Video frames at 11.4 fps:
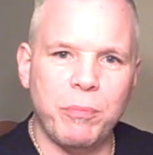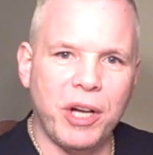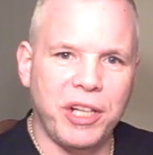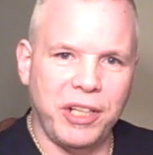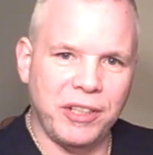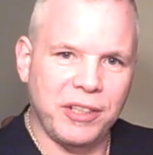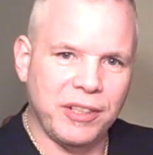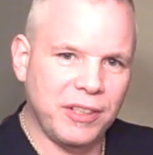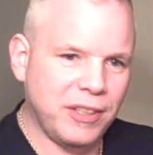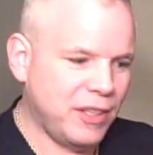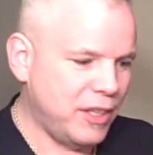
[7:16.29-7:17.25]
money
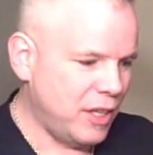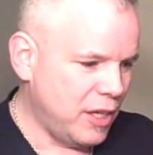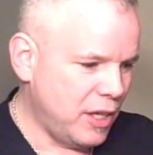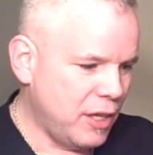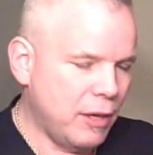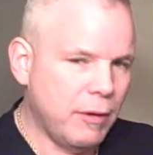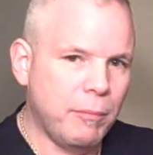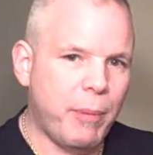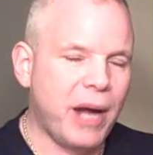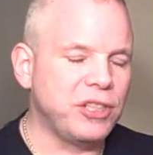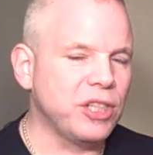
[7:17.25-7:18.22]

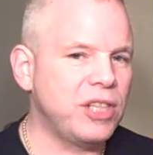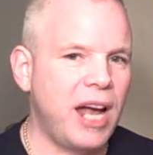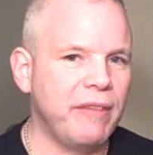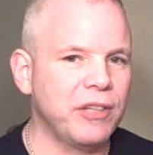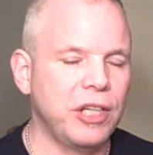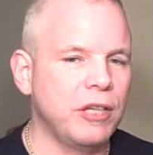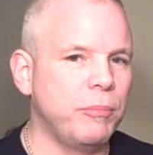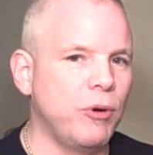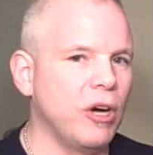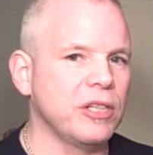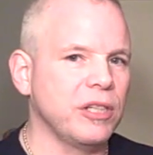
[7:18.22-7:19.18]
by just having the
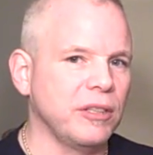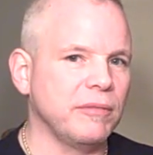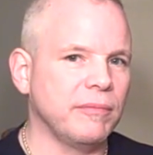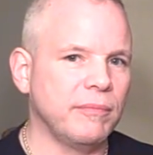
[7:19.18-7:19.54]
abortion.